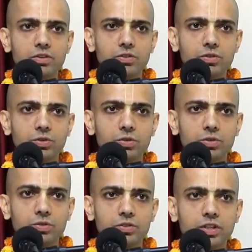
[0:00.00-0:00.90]

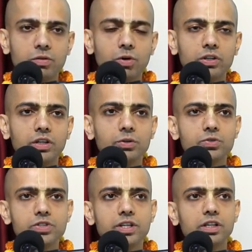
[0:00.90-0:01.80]
So they wanted to
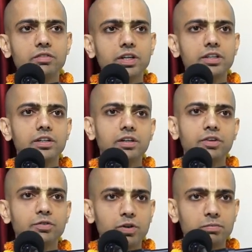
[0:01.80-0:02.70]
steal the Vedas
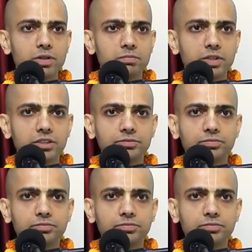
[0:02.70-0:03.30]
away from Brahma.